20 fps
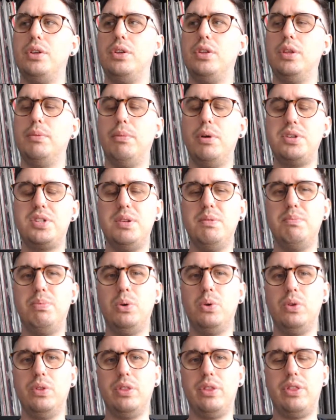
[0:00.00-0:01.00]
The most
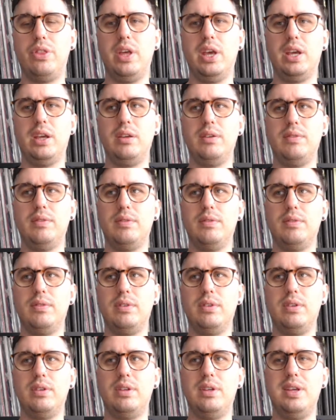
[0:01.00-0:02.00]
important thing
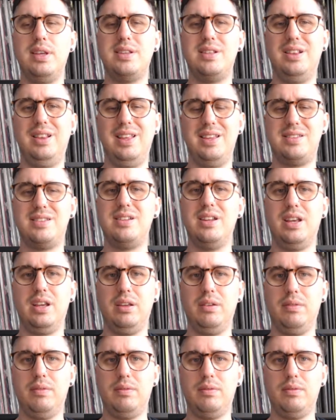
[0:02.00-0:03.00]
is listening,
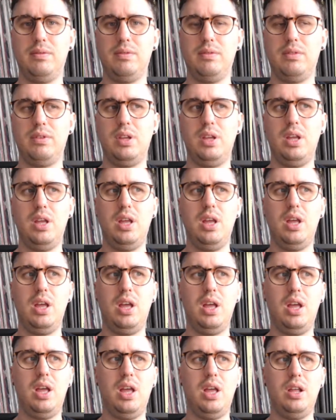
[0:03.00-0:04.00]

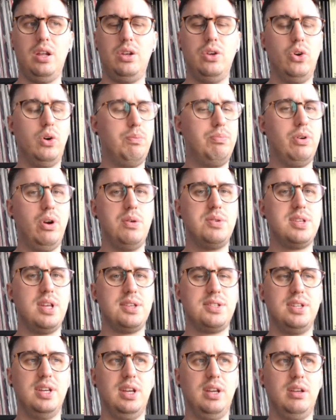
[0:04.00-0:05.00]
not
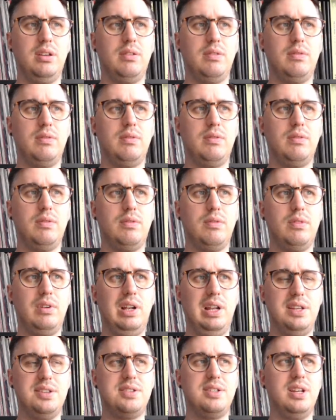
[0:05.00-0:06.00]
processing,
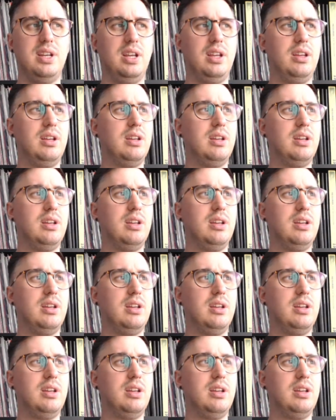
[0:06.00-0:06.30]
listening.